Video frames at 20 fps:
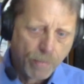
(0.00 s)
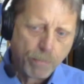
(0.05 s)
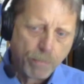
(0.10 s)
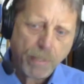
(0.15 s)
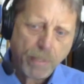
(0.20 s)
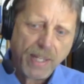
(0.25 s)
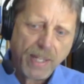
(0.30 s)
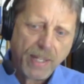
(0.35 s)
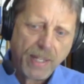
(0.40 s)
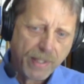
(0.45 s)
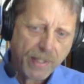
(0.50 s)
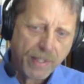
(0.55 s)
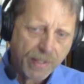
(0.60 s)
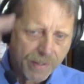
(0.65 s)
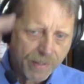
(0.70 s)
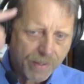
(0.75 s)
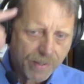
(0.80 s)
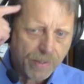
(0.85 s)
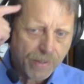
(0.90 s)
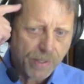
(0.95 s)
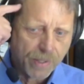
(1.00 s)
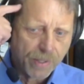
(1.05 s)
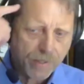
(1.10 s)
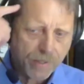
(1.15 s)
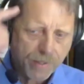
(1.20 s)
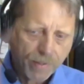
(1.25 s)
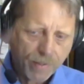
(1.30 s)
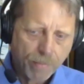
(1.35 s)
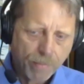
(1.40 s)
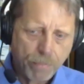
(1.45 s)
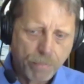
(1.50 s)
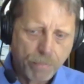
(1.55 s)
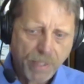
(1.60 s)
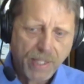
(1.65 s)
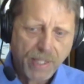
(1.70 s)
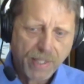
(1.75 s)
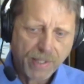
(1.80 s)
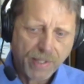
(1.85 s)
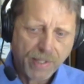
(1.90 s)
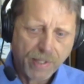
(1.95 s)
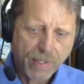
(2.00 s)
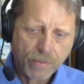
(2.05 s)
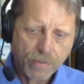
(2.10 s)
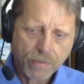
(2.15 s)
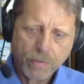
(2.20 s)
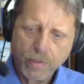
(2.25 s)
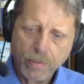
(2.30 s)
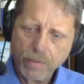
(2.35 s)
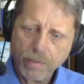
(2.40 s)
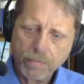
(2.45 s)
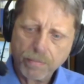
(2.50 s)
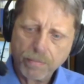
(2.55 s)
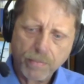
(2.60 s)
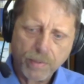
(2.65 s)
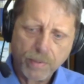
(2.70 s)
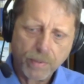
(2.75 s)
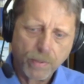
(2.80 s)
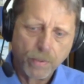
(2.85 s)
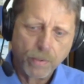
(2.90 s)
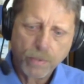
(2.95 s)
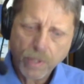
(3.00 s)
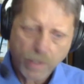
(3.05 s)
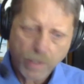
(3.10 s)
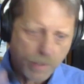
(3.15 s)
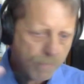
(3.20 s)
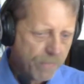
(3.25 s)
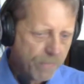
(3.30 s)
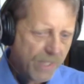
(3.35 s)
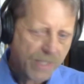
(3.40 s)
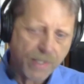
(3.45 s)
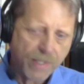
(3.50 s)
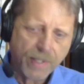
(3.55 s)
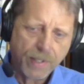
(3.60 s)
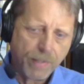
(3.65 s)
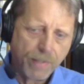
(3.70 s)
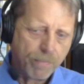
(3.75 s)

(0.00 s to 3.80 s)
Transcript: bang, click, bang. He goes, oh, okay, I got it.